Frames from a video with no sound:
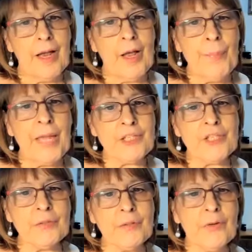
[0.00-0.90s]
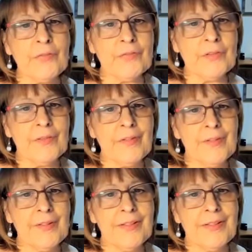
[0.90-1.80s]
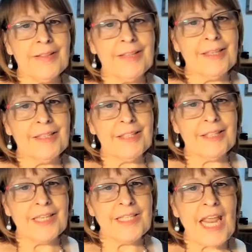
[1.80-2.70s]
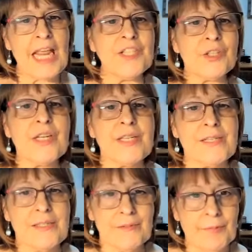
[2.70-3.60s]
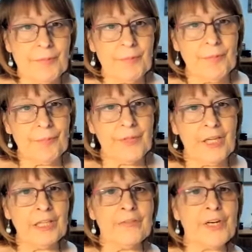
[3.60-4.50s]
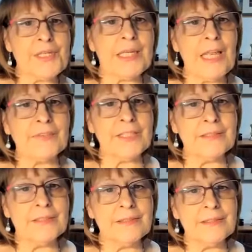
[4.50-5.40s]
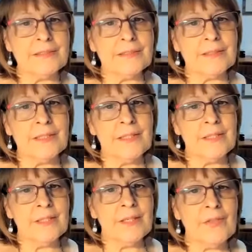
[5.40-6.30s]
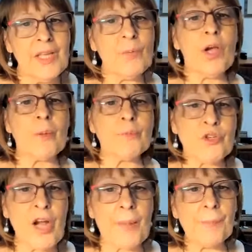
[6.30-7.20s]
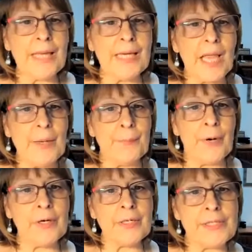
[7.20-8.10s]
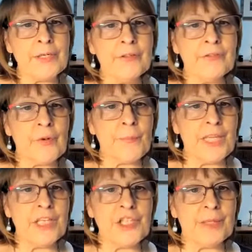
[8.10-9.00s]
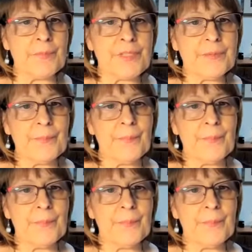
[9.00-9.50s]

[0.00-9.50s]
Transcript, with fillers: a picture of tenderness in verse 11. They will come trembling like birds from Egypt,